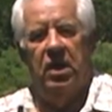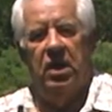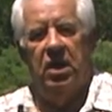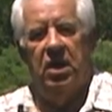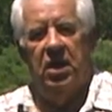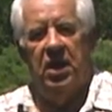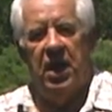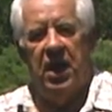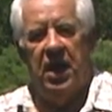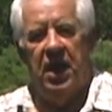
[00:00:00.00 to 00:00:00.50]

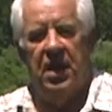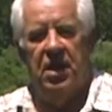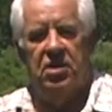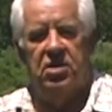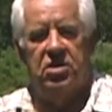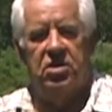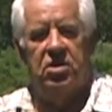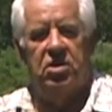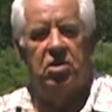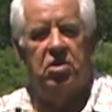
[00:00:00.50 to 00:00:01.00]

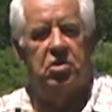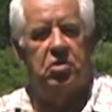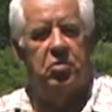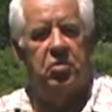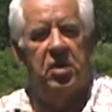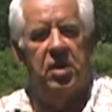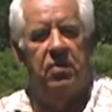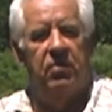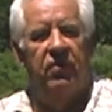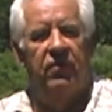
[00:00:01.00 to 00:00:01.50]
enhance the
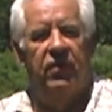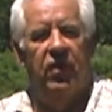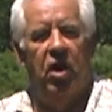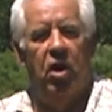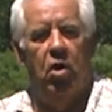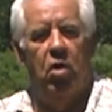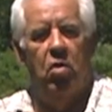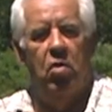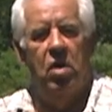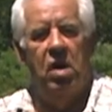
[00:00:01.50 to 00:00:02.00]
stream
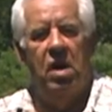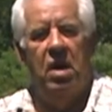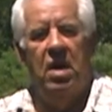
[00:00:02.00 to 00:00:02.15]
flow